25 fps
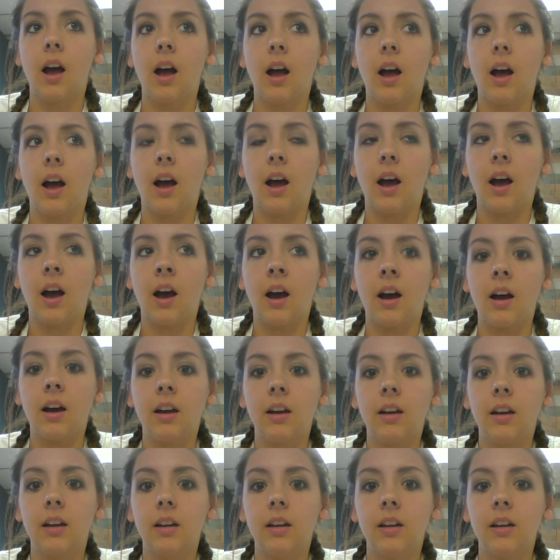
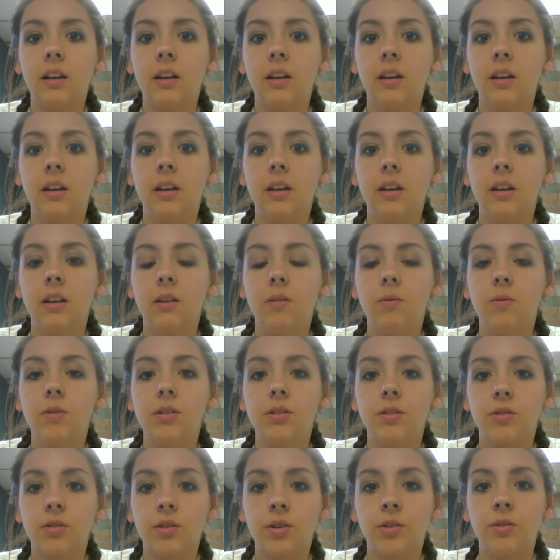I was
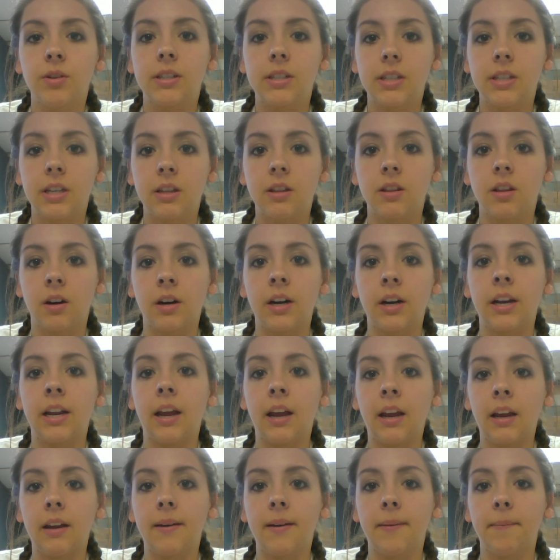through at 10:30
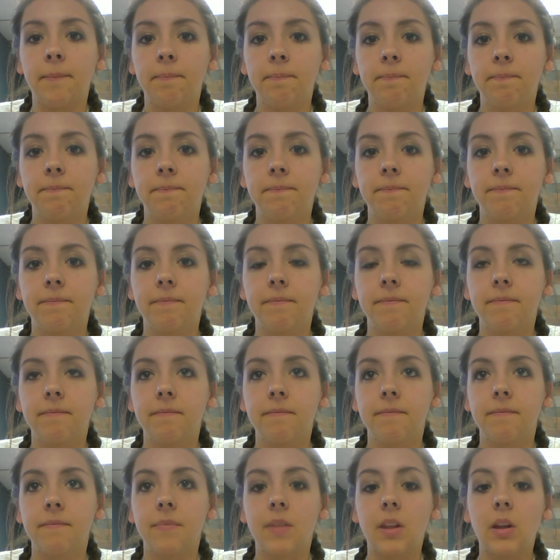a.m.,
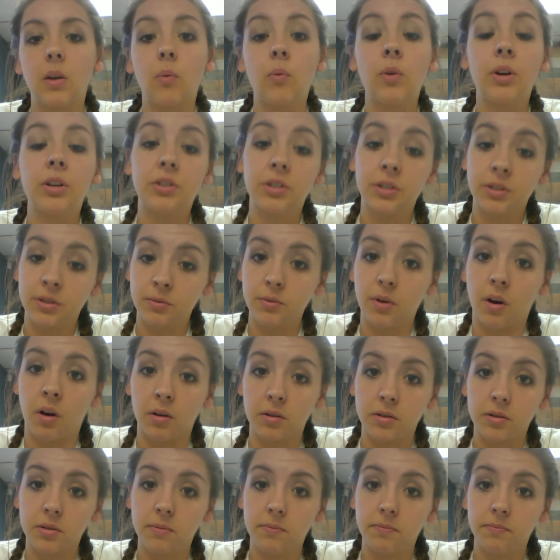which is
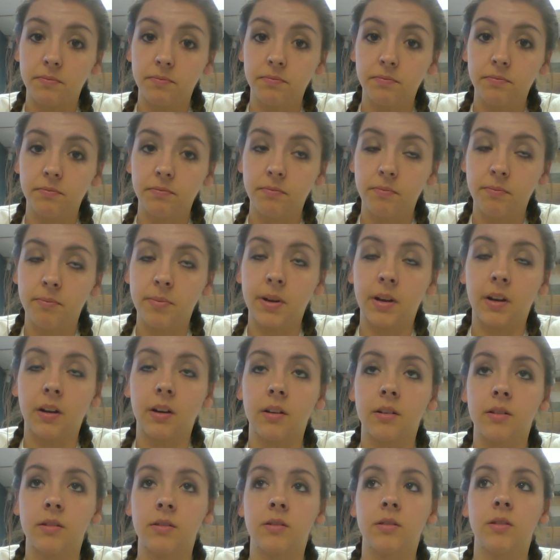awesome.
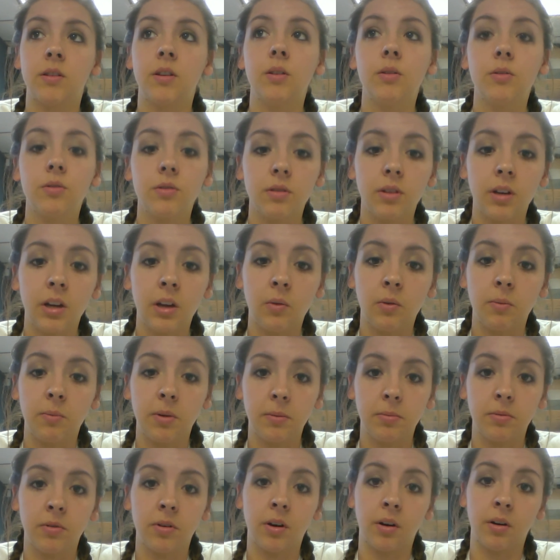Because usually when people
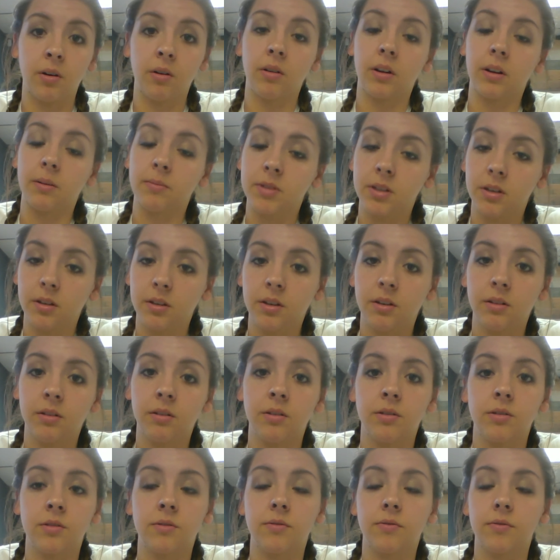go, like I'm telling you,
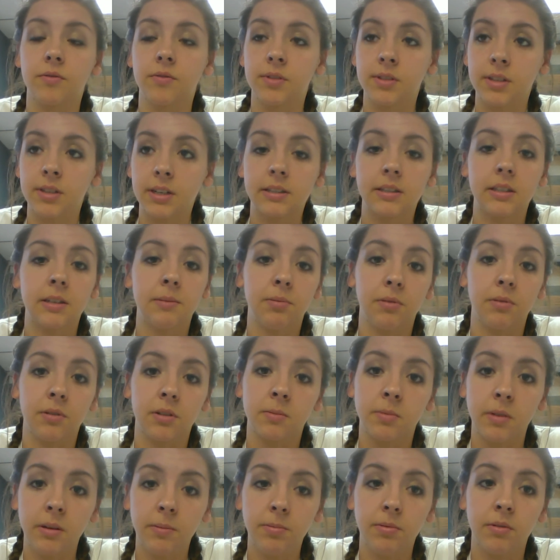there's 60 plus
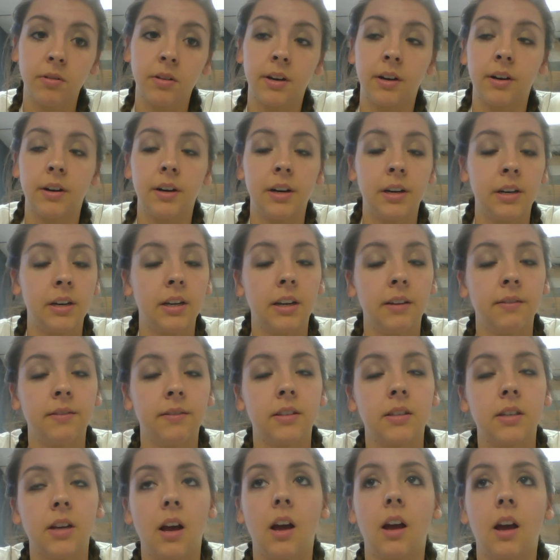people there any given
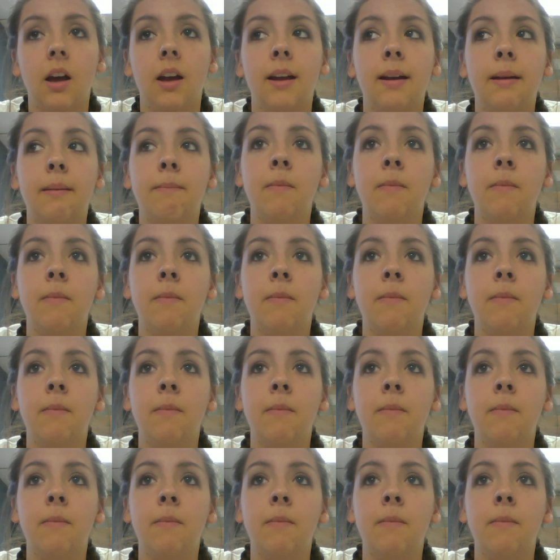time.